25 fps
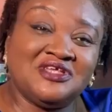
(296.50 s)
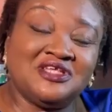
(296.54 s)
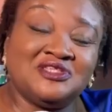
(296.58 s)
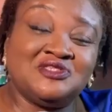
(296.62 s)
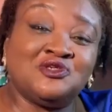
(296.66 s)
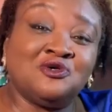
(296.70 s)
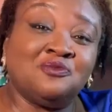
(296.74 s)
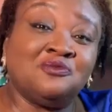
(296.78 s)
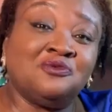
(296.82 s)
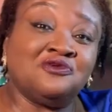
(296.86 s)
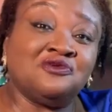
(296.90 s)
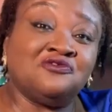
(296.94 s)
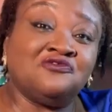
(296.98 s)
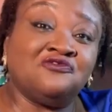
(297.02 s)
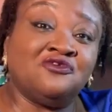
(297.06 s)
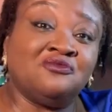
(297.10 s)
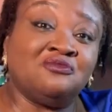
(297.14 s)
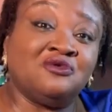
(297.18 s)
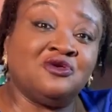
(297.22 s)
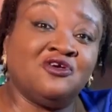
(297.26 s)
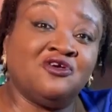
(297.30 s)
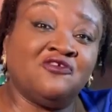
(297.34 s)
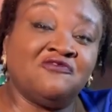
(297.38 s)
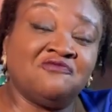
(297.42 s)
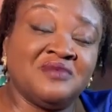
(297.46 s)
need support
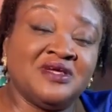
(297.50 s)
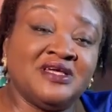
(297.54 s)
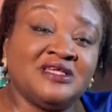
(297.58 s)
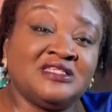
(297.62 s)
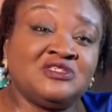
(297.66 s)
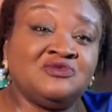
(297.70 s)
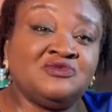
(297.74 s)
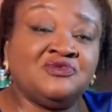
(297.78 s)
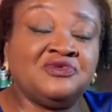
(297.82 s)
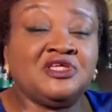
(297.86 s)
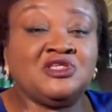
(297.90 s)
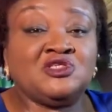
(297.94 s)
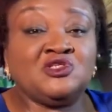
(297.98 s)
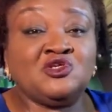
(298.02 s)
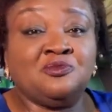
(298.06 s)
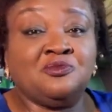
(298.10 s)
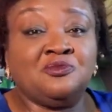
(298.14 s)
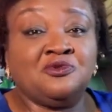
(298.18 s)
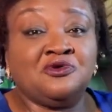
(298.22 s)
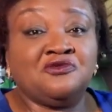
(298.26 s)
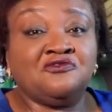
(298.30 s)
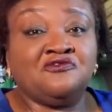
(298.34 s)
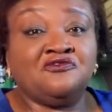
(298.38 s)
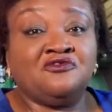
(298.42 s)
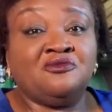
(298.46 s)
from government. We need
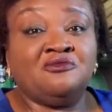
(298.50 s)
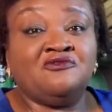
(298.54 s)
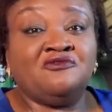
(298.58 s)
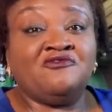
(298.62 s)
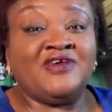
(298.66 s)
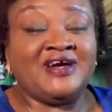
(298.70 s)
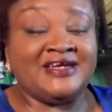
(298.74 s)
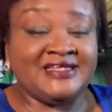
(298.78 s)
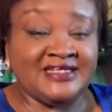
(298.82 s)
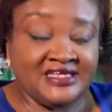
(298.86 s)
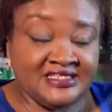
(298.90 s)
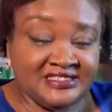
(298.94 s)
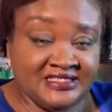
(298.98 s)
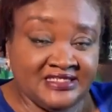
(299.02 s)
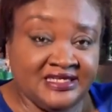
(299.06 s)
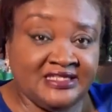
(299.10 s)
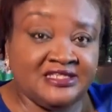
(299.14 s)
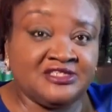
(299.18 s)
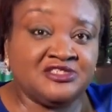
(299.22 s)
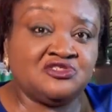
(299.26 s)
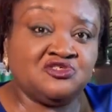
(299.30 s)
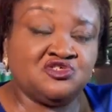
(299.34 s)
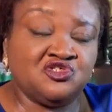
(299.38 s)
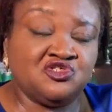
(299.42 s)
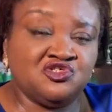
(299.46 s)
support from financial
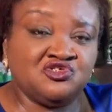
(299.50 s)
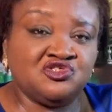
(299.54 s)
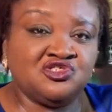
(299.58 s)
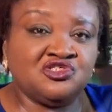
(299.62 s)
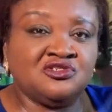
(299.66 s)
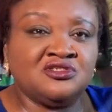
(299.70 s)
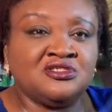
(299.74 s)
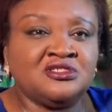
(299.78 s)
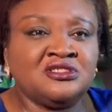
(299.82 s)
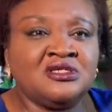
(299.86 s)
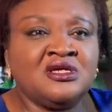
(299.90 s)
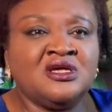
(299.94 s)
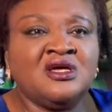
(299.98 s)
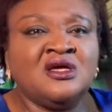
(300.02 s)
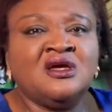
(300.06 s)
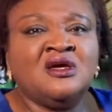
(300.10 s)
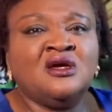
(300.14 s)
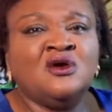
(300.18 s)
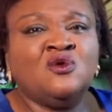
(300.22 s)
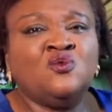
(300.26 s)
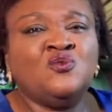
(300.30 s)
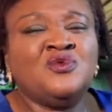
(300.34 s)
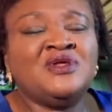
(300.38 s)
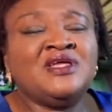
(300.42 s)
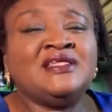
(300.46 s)
institutions.
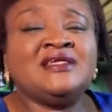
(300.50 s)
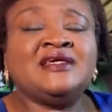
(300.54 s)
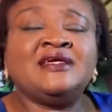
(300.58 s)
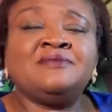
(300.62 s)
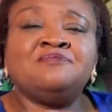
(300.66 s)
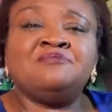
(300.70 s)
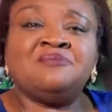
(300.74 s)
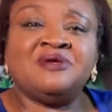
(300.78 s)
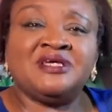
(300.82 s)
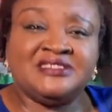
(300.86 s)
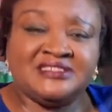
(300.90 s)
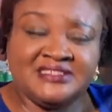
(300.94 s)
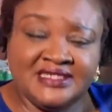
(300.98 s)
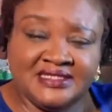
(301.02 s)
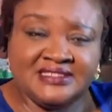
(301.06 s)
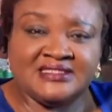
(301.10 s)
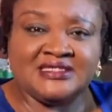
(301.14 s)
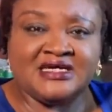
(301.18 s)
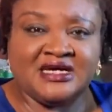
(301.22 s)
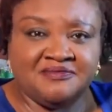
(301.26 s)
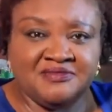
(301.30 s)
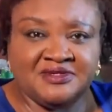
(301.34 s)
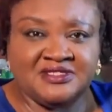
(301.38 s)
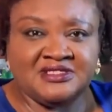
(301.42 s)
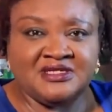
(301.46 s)
We need patient
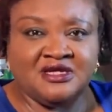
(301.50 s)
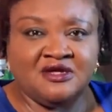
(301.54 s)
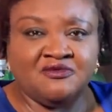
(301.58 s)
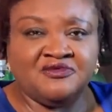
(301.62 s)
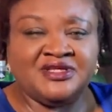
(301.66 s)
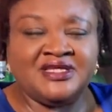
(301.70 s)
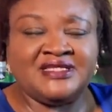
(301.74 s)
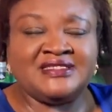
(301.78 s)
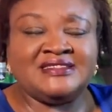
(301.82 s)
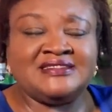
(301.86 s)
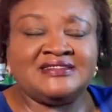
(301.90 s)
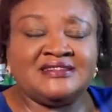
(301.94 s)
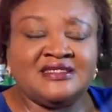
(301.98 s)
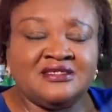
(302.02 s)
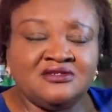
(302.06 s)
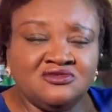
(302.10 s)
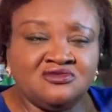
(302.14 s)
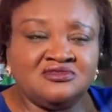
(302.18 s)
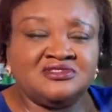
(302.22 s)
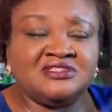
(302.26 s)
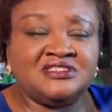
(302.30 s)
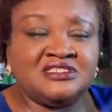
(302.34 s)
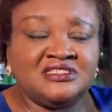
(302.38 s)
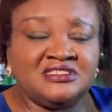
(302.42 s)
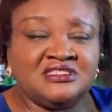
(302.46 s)
capital. We need
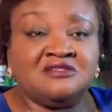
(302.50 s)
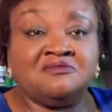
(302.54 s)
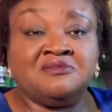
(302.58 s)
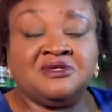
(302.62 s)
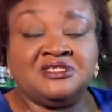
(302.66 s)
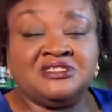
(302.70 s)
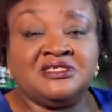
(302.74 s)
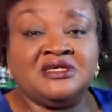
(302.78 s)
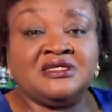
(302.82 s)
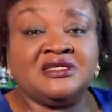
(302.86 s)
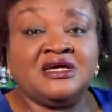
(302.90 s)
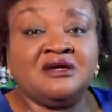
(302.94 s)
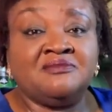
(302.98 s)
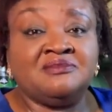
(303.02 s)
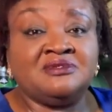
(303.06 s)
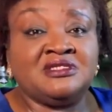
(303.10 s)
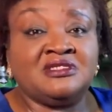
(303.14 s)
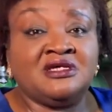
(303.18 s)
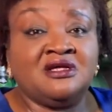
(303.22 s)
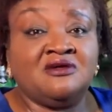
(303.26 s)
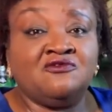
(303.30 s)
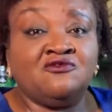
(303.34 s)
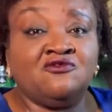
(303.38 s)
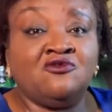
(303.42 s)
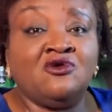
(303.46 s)
single digit patient
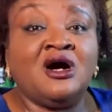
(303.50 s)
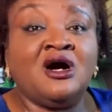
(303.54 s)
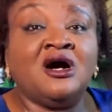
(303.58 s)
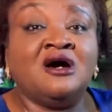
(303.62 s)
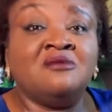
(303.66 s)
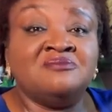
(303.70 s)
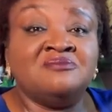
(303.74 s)
capital for our